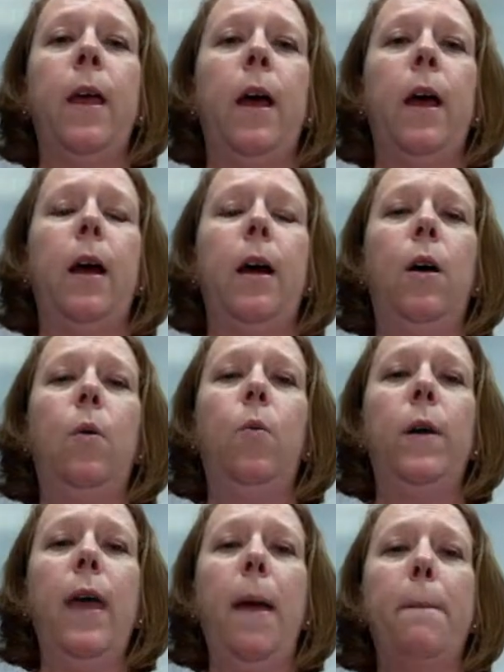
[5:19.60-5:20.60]

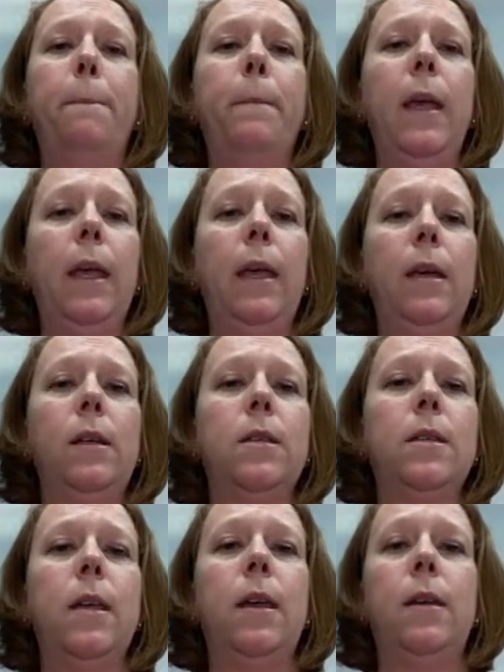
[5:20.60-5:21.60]
What that
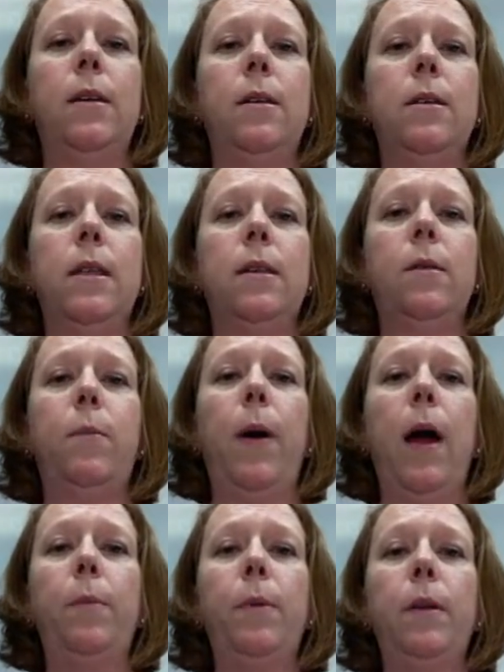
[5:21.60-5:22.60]
means is that the
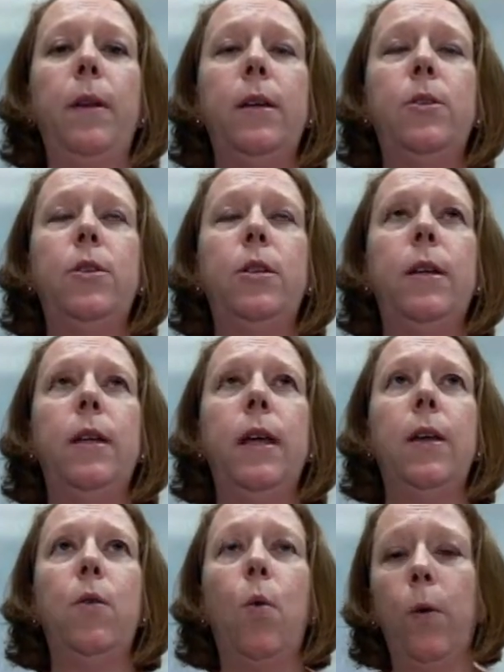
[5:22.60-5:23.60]
population,
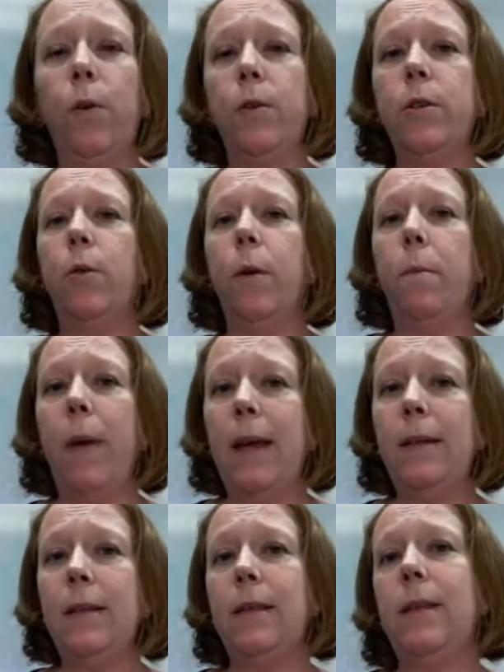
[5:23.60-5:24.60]
in order to
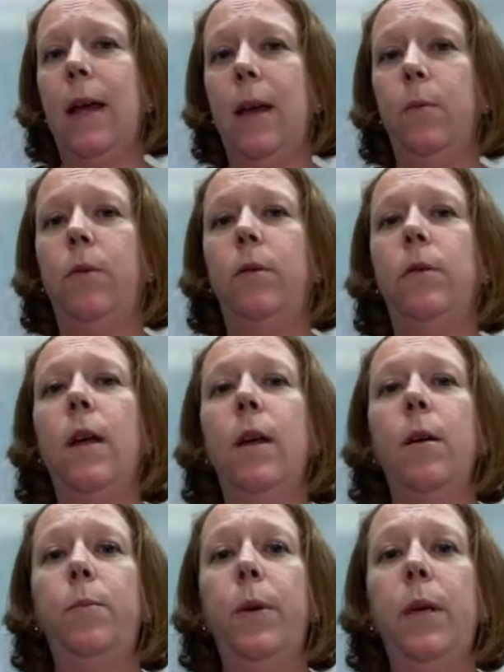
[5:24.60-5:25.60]
remain stable,
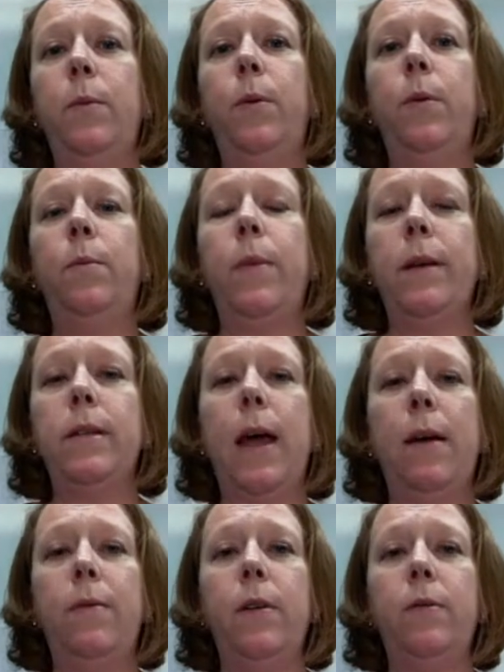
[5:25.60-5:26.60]
people must
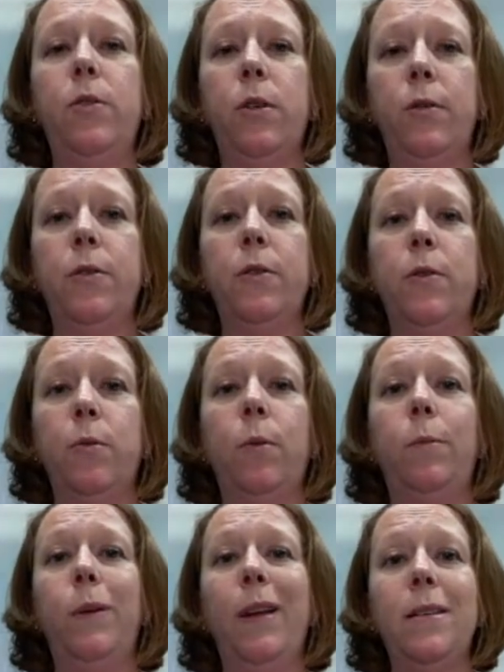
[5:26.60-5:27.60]
have enough children to
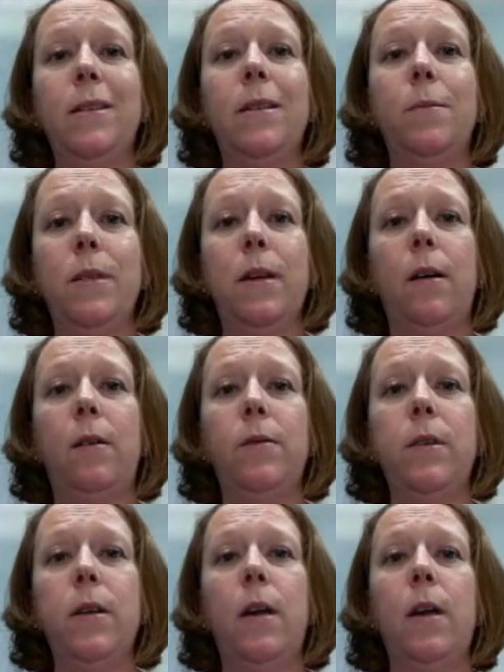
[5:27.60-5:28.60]
replace
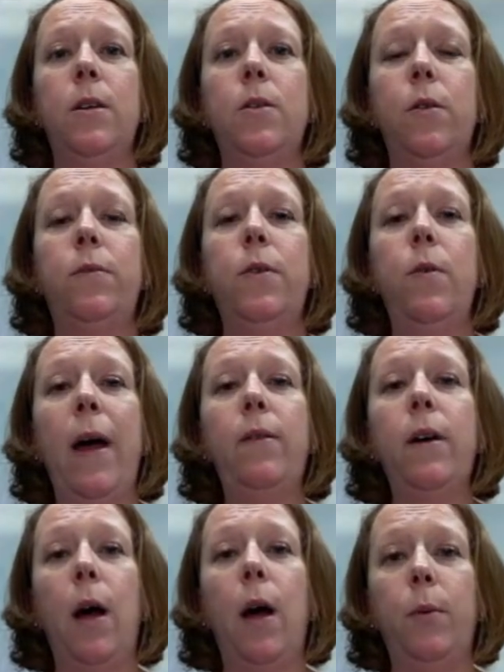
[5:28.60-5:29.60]
themselves. So if you have
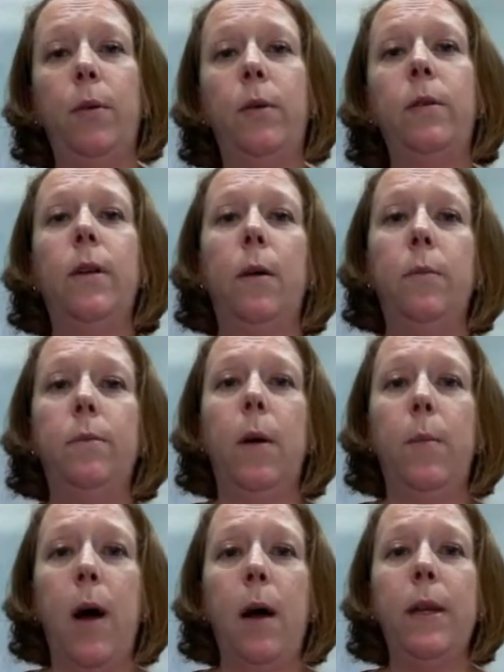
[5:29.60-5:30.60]
a couple,
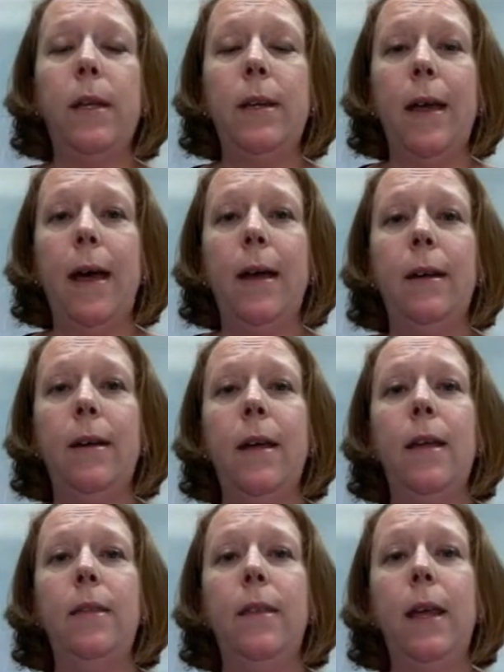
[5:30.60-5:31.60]
a mom and a dad,
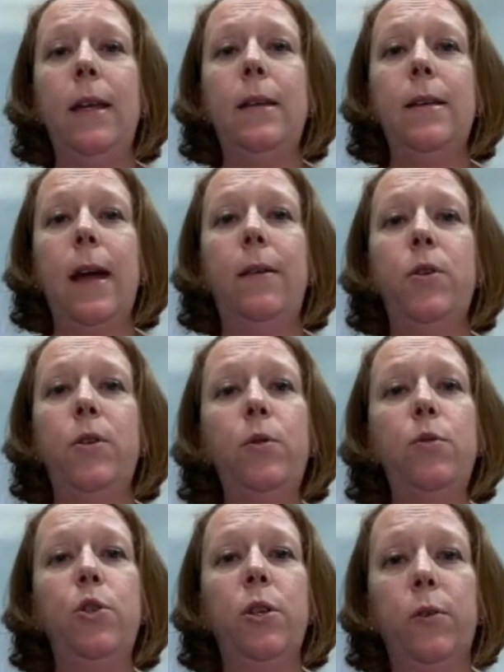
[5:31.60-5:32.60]
they need to have
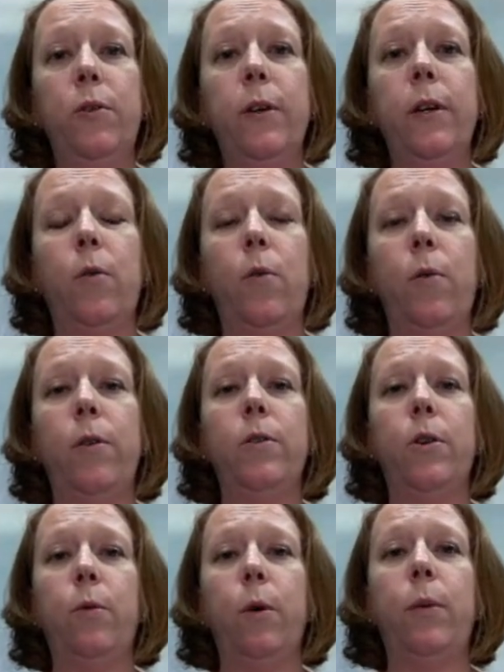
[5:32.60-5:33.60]
2 children in order
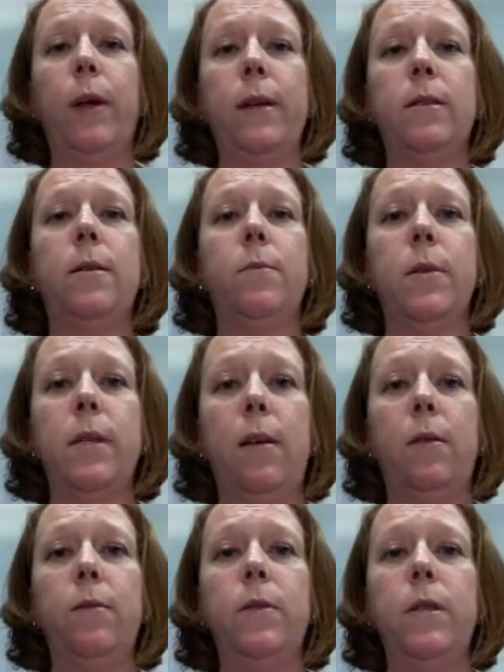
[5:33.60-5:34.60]
to replace
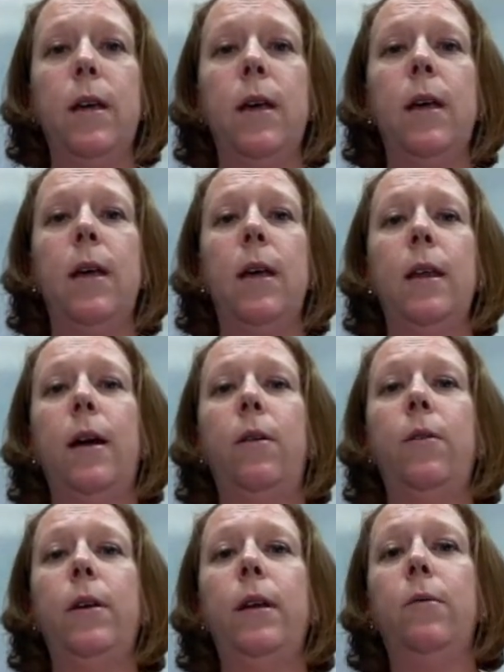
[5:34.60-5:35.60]
themselves.
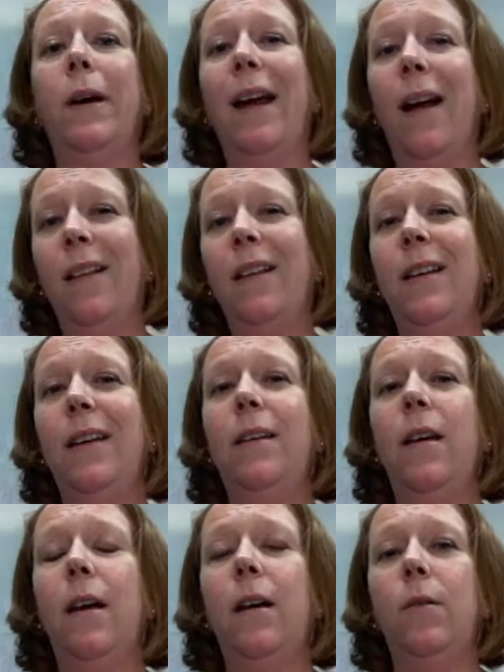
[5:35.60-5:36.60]
Now, in
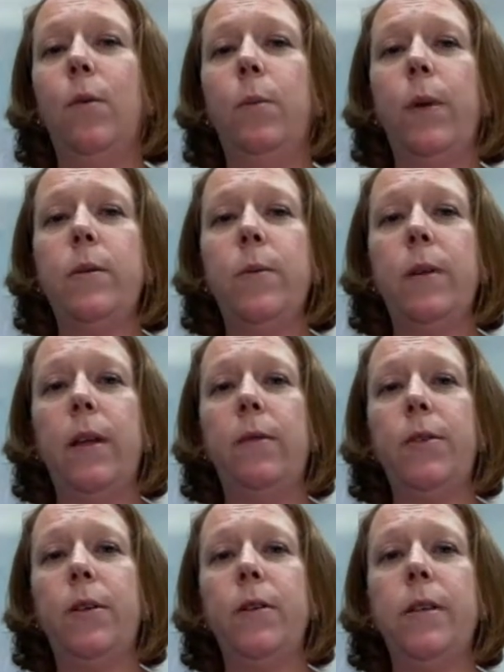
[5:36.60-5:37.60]
reality, replacement
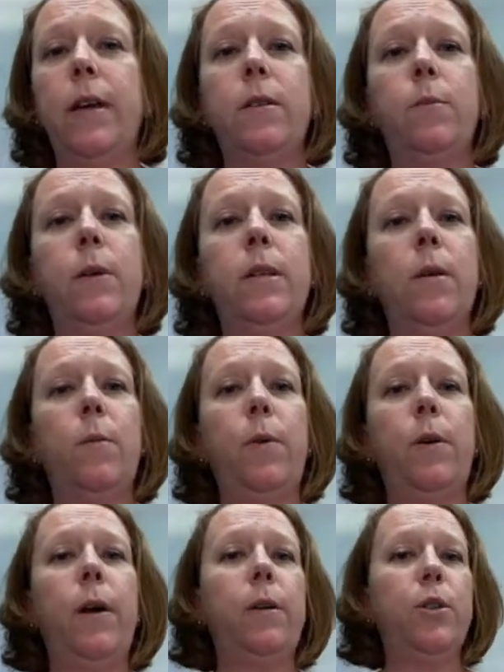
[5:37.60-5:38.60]
level turns out to be
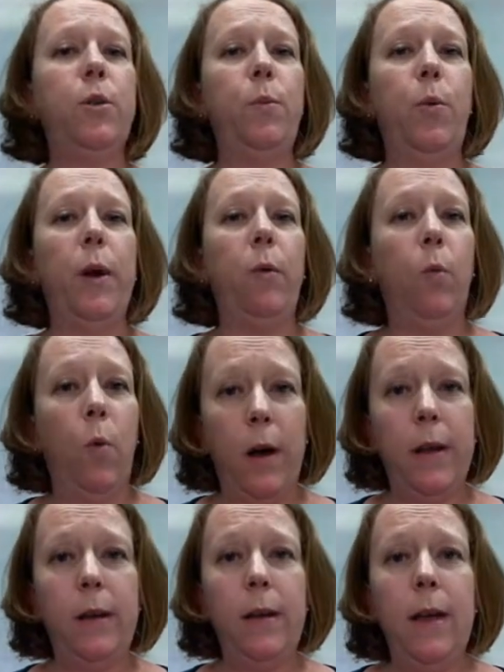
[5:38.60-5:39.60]
somewhere around
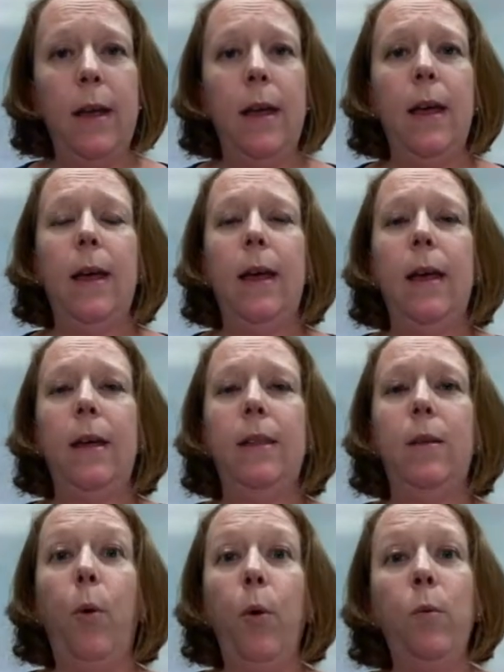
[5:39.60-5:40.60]
2.1,
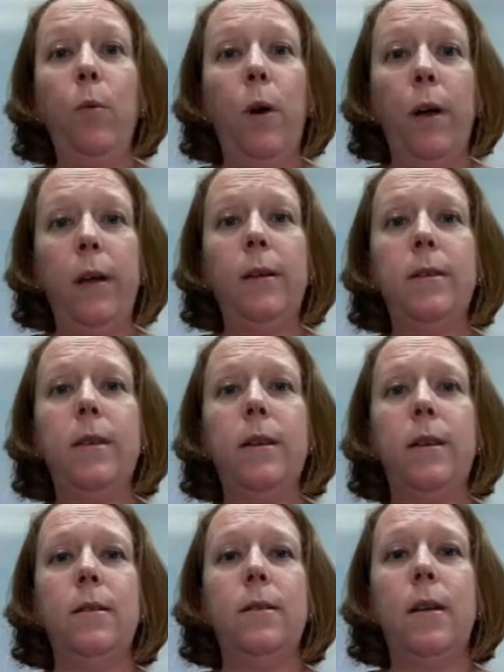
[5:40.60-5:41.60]
and the 0.1
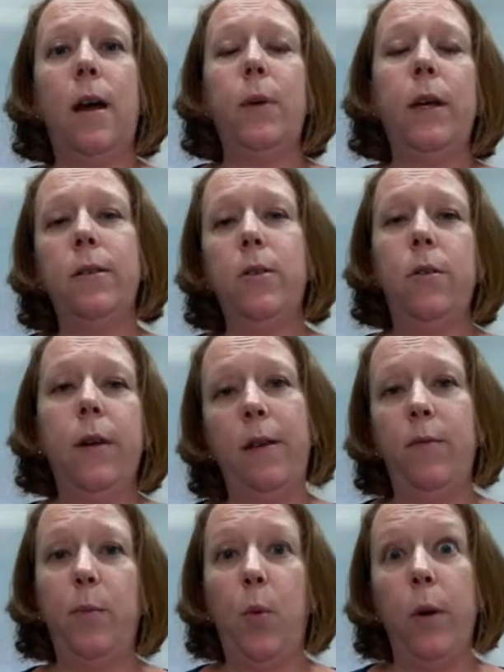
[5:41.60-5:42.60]
is not because you can
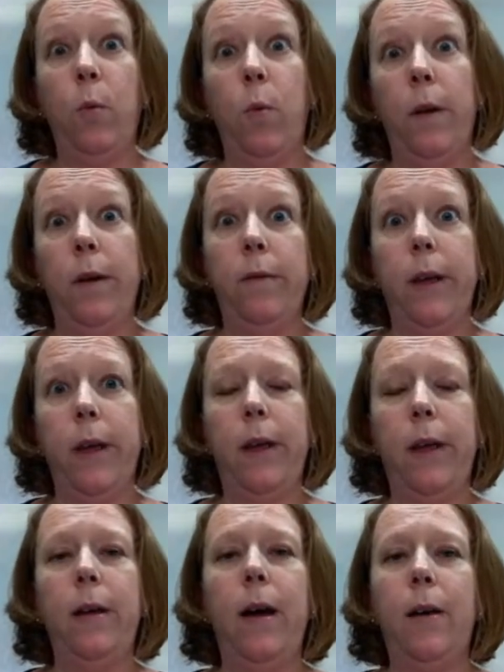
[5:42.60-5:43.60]
have 0.1 of a
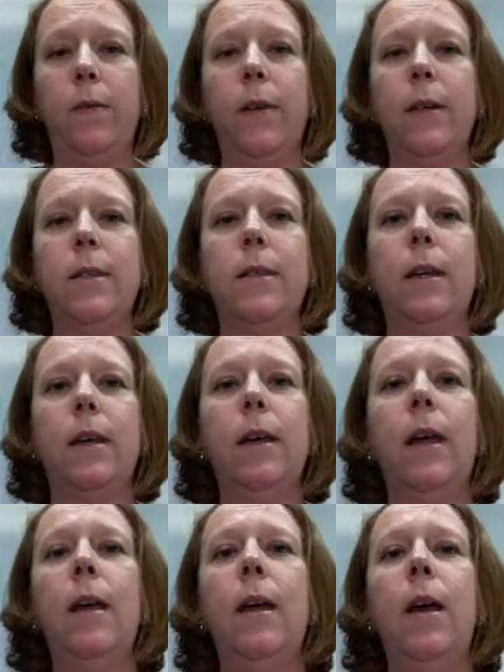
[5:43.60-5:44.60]
kid,
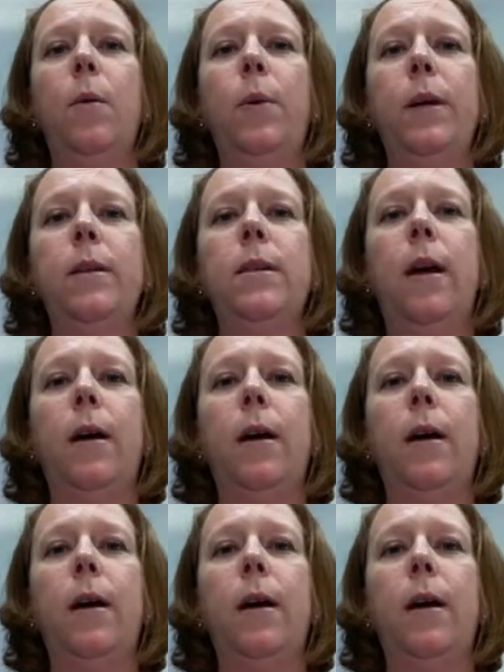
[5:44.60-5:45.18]
obviously, but